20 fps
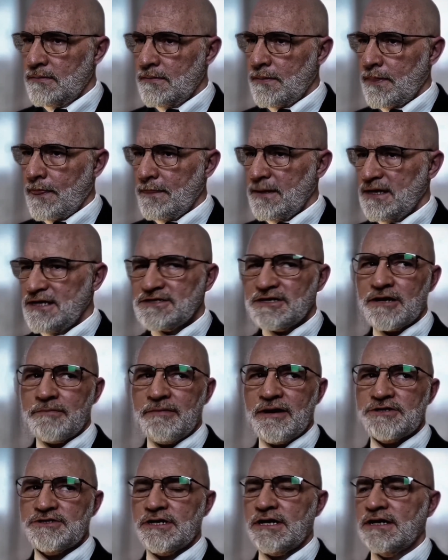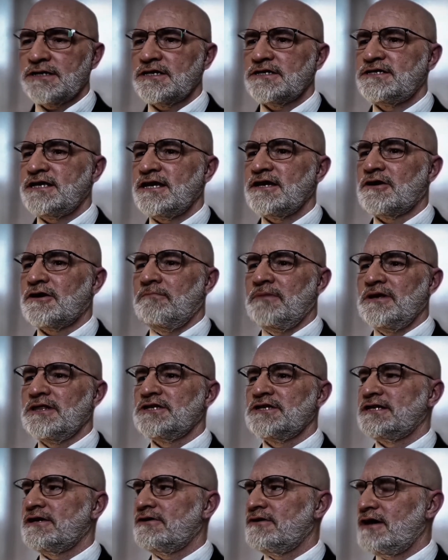He's not about to undertake a
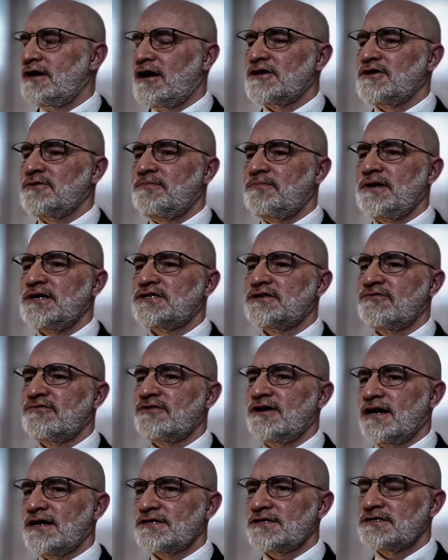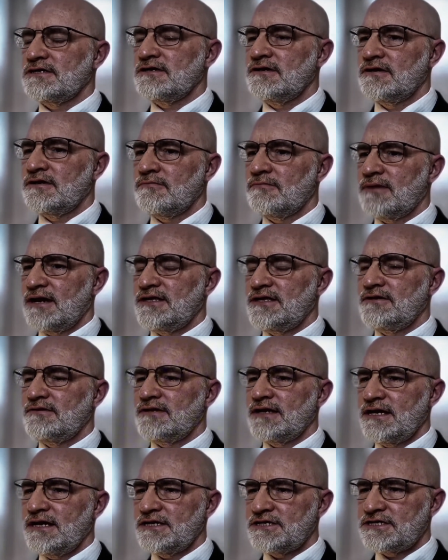military occupation of Gaza by the
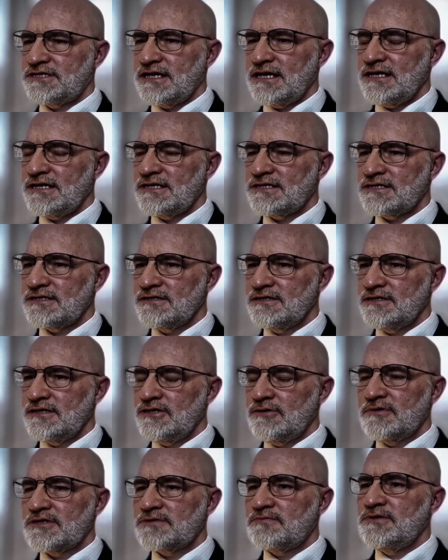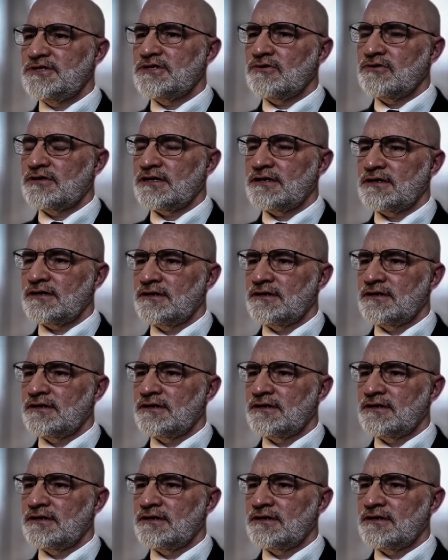United States. You must be joking.